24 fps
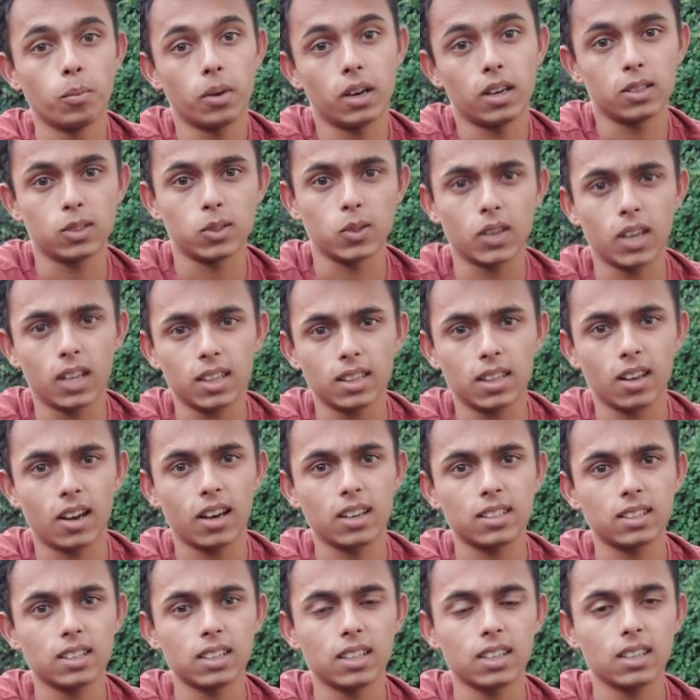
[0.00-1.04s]
but you get the
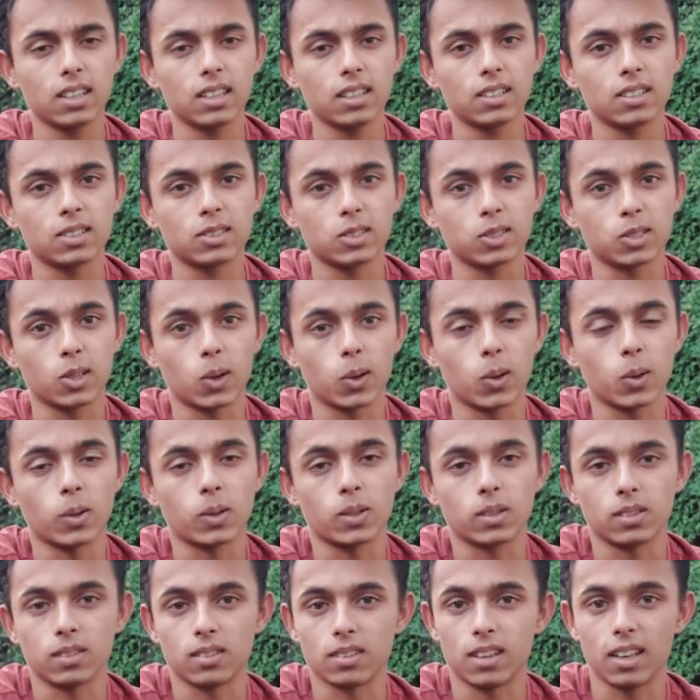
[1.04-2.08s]
idea. So
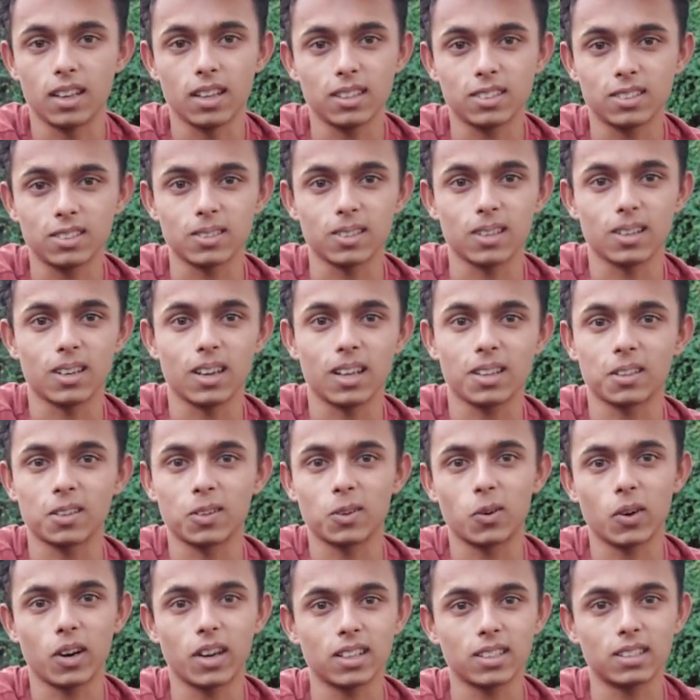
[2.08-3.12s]
it's another
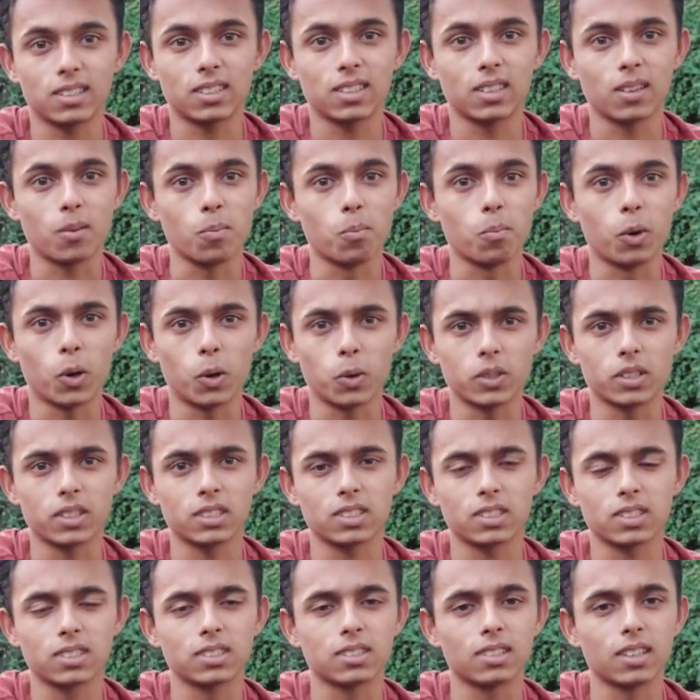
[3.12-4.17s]
great
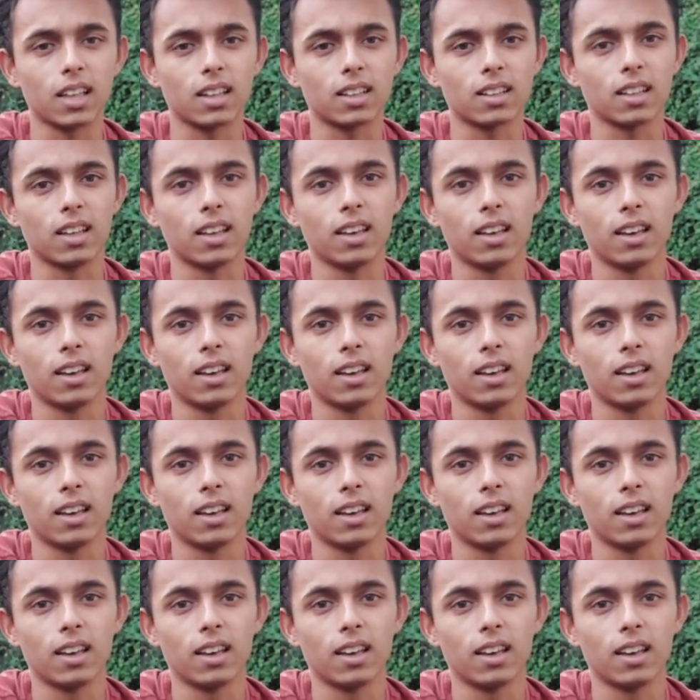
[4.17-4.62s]
bonus that